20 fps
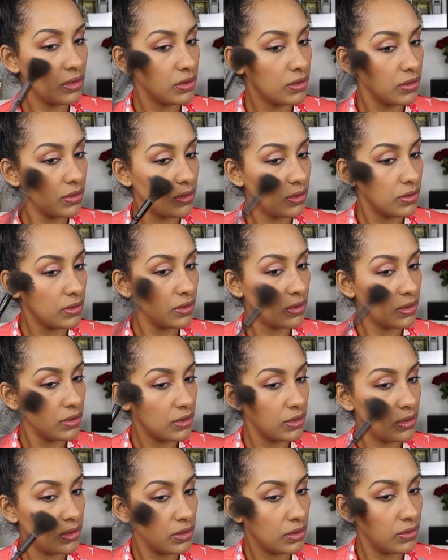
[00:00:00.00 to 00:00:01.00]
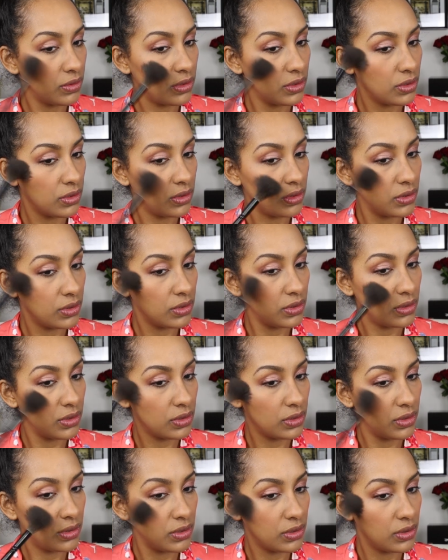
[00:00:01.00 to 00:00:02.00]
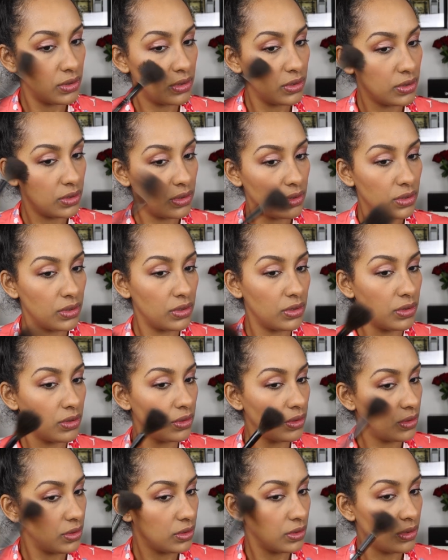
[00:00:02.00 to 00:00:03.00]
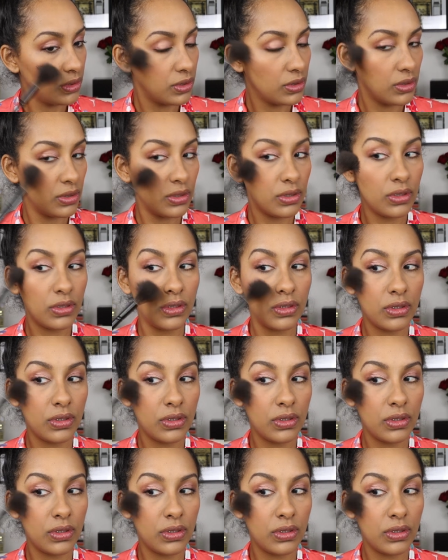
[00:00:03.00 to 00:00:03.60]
[no speech]